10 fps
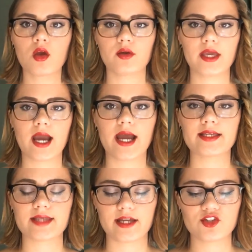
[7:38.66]
Okay
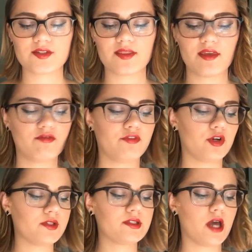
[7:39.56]
guys, I just did the
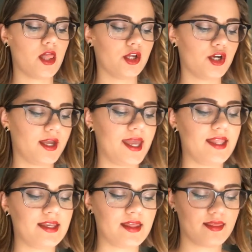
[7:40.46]
first color
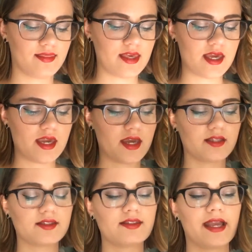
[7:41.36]
in the
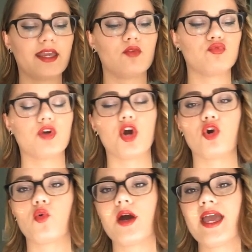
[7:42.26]
2nd
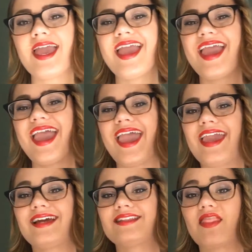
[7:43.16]
row,
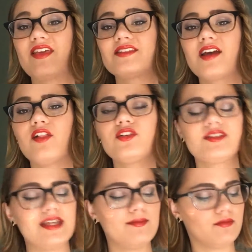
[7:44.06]
and this color
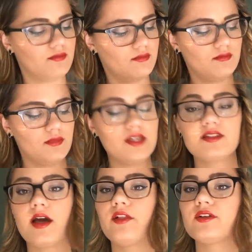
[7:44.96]

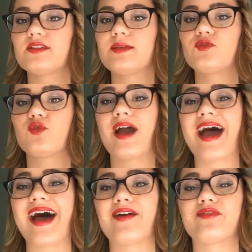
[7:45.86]
seems to
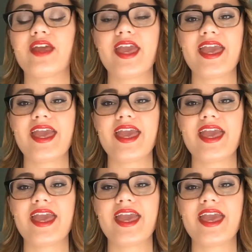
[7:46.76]
have